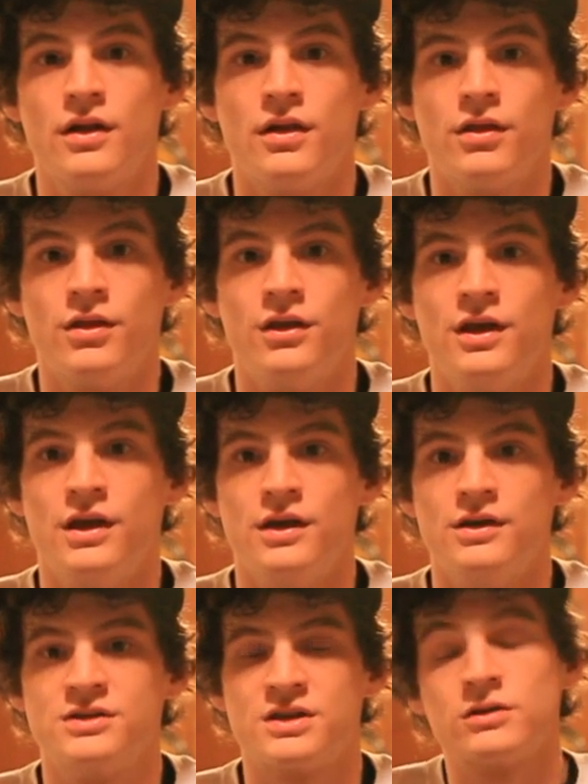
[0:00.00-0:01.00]

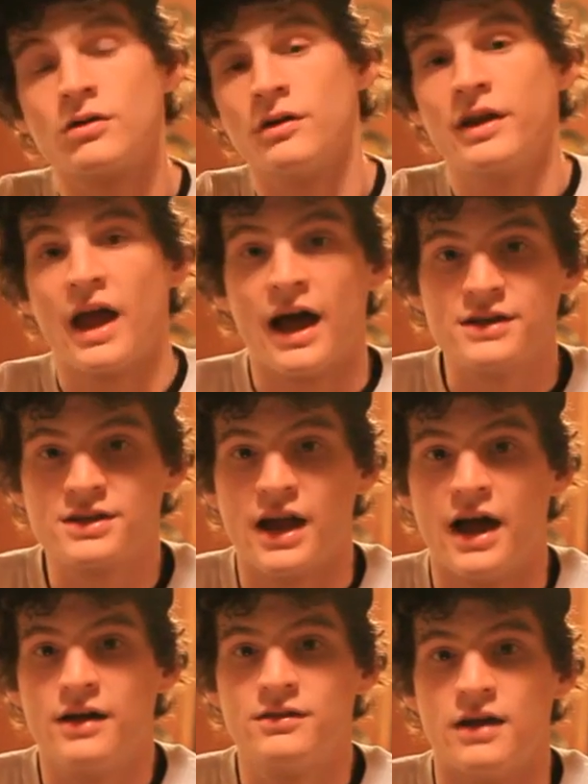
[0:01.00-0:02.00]
the center of the gas
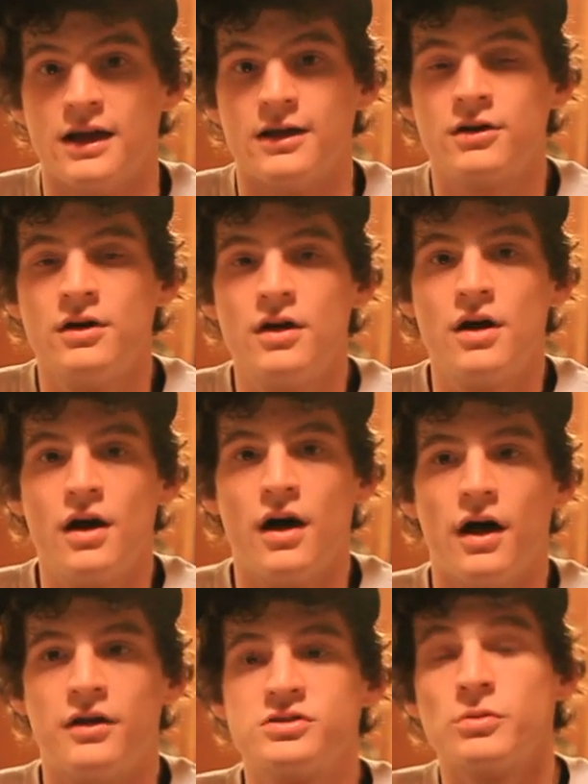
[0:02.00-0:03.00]
tank.
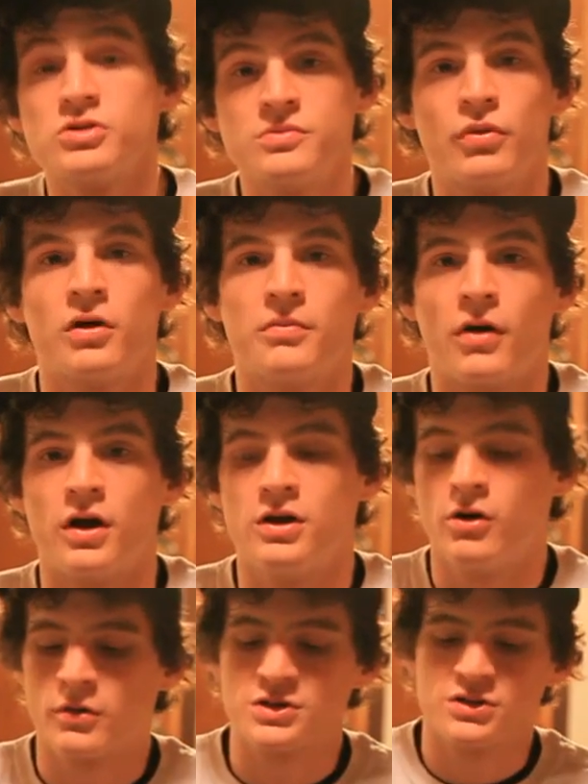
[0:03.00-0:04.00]
It's the most important part.
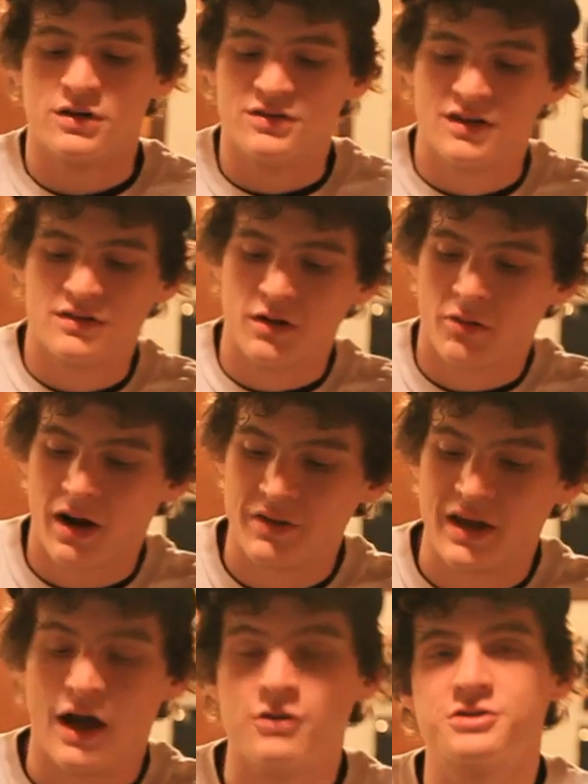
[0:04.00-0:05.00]
You don't want to start denting
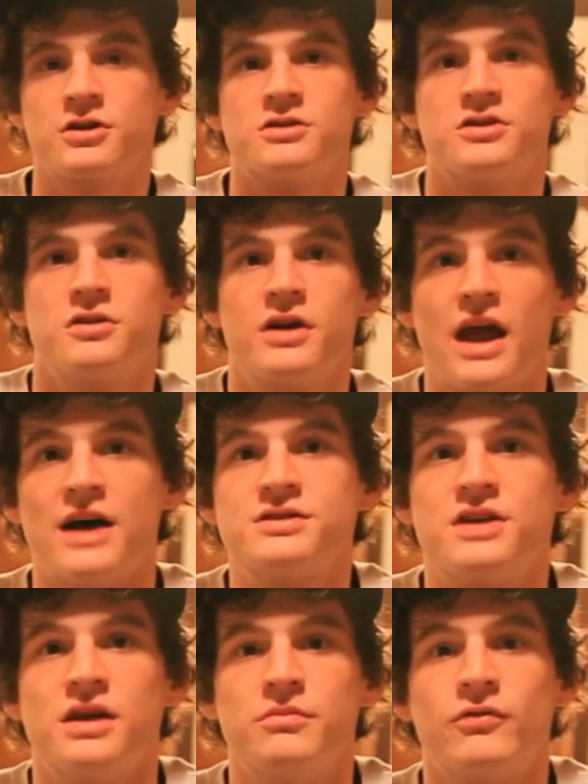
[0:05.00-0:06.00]
around the outskirts of your
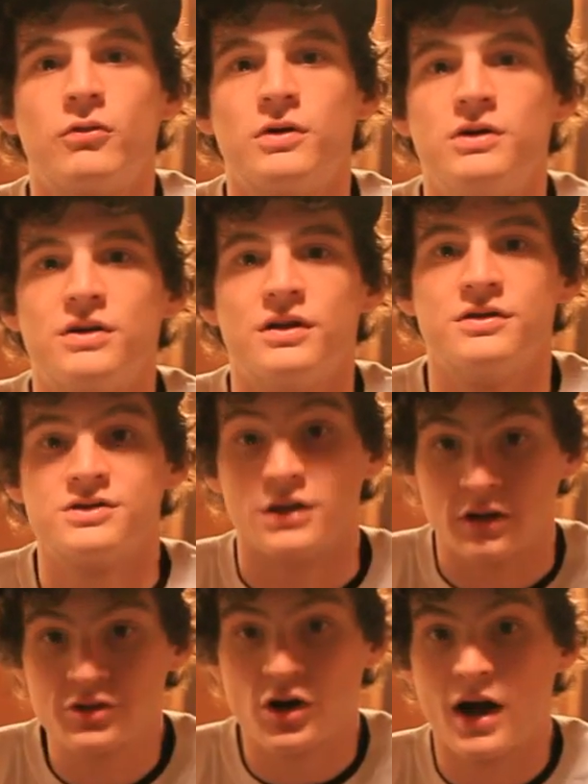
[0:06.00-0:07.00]
gas tank before you get the
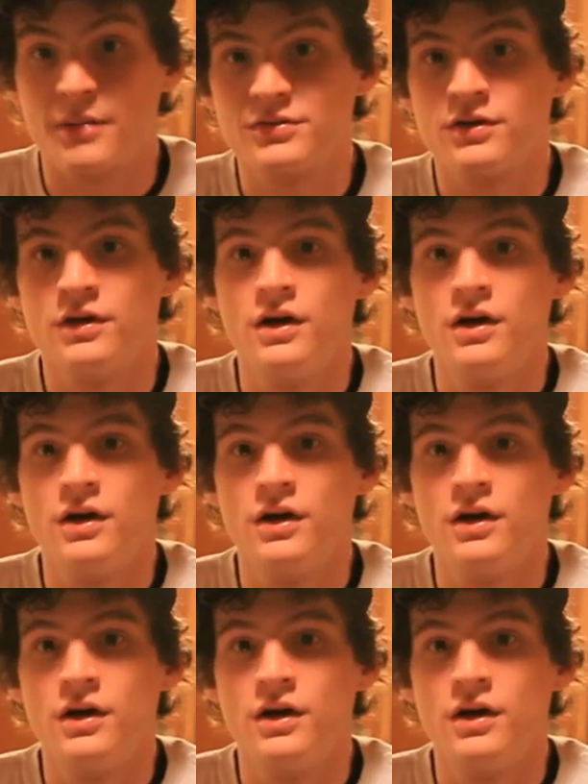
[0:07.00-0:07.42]
center dropped.